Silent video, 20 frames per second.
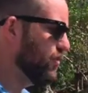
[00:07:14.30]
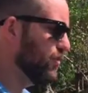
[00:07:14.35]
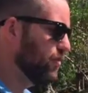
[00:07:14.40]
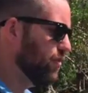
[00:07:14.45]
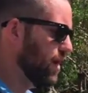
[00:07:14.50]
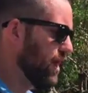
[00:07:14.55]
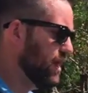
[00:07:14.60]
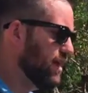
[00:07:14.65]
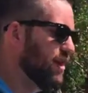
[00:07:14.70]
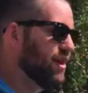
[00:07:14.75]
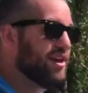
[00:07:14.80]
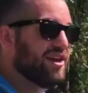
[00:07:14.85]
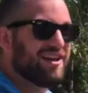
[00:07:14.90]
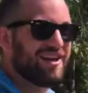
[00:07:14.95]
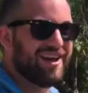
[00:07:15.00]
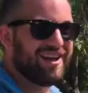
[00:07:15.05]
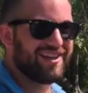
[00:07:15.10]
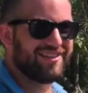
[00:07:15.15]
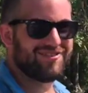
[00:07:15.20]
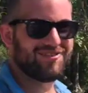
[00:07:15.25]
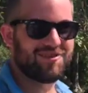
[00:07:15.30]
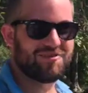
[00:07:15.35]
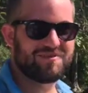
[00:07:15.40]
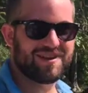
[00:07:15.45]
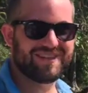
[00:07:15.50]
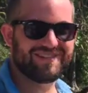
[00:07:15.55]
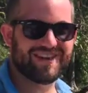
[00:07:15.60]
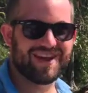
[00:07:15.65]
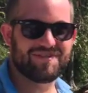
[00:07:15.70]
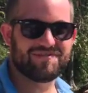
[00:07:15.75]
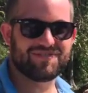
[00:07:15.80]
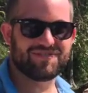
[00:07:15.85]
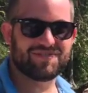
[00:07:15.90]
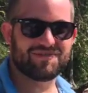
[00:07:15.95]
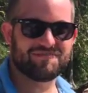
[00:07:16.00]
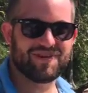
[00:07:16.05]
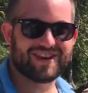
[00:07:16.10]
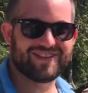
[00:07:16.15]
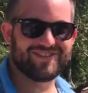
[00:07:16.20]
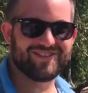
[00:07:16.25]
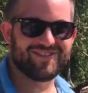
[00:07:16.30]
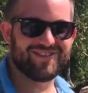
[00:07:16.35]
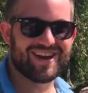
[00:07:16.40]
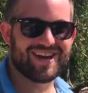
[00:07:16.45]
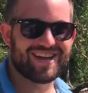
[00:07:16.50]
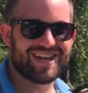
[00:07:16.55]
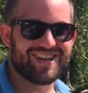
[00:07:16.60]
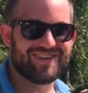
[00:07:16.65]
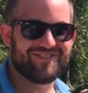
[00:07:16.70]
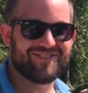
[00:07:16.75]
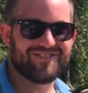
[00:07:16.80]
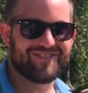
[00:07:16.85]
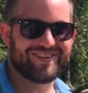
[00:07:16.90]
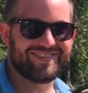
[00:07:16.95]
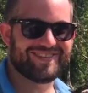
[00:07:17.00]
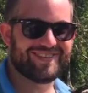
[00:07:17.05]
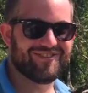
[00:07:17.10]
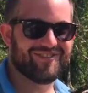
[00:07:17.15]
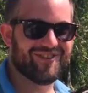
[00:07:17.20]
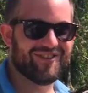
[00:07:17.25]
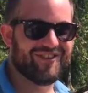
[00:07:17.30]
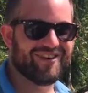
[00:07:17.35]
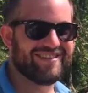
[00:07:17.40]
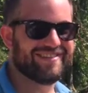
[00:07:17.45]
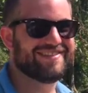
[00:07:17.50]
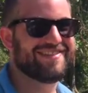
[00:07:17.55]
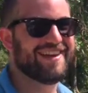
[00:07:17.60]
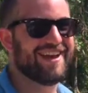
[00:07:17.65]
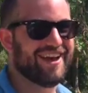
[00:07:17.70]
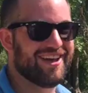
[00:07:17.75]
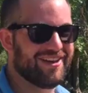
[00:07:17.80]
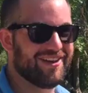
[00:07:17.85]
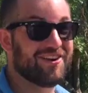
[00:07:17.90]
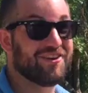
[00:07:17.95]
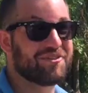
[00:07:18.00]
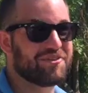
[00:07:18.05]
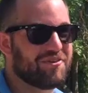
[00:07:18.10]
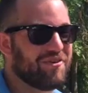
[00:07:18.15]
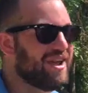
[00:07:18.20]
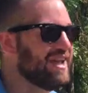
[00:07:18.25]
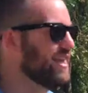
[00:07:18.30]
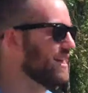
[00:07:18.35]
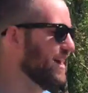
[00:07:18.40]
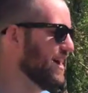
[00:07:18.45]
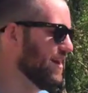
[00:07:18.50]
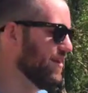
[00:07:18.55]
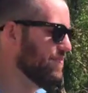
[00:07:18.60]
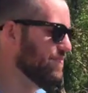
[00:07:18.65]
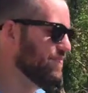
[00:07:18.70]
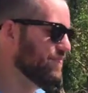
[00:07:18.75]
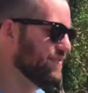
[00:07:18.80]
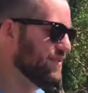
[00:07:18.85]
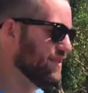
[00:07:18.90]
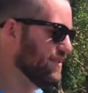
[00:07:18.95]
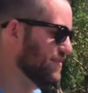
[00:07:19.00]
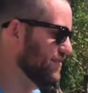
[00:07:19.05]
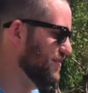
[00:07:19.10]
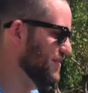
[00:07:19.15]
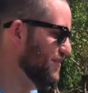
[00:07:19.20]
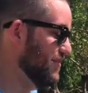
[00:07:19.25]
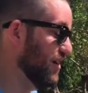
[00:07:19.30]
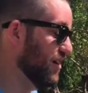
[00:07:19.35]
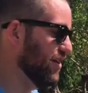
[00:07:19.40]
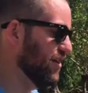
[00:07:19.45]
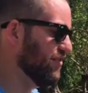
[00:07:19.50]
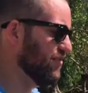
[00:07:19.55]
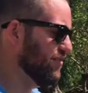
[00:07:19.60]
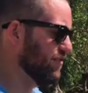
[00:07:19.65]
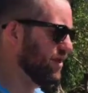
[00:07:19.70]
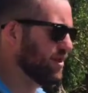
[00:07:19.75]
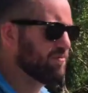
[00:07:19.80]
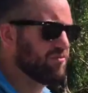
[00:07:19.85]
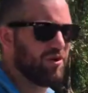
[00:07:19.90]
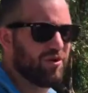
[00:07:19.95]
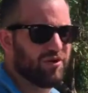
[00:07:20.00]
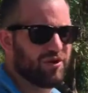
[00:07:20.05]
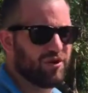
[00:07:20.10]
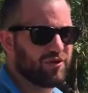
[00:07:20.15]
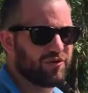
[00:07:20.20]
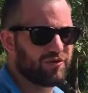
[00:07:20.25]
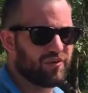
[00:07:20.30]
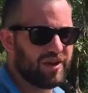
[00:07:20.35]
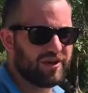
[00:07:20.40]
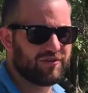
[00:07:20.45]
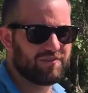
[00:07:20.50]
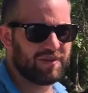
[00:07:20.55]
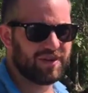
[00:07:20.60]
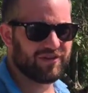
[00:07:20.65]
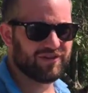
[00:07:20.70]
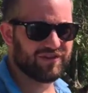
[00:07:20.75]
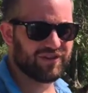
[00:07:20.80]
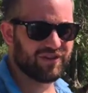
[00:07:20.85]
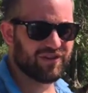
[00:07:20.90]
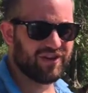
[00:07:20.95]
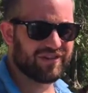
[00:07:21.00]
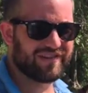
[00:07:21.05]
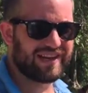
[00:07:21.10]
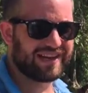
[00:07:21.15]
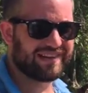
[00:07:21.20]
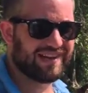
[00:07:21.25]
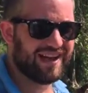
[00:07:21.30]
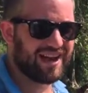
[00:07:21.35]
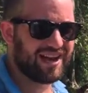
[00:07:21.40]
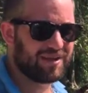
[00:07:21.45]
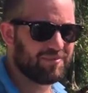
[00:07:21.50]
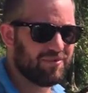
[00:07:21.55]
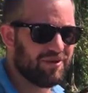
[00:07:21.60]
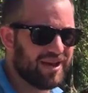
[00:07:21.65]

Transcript: earthquake, like in so many times in the Mediterranean, when we see ruins, an earthquake, these areas are very prone to earthquakes because they're on tectonic